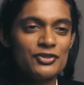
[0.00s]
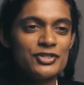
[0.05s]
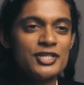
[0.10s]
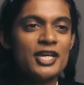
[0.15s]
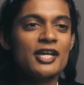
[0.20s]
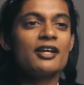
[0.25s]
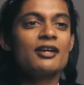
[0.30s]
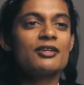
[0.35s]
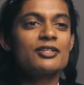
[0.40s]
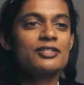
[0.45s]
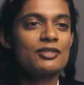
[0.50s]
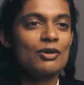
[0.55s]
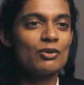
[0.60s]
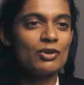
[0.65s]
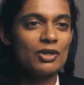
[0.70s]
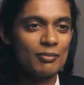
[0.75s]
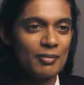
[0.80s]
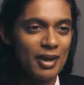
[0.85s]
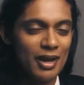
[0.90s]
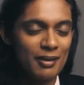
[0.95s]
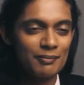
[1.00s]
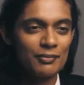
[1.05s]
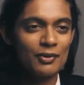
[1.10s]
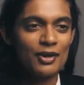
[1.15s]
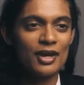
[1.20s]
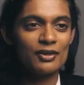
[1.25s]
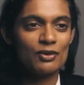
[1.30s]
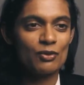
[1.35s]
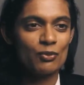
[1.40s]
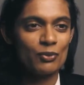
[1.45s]
you take a solar map
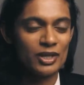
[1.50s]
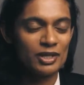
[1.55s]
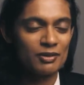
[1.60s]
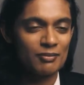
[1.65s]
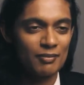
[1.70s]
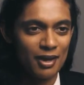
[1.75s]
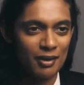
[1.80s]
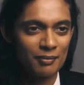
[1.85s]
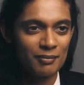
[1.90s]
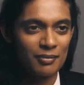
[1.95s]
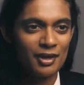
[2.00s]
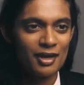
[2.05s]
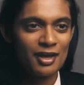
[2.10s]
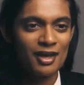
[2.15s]
and a wind map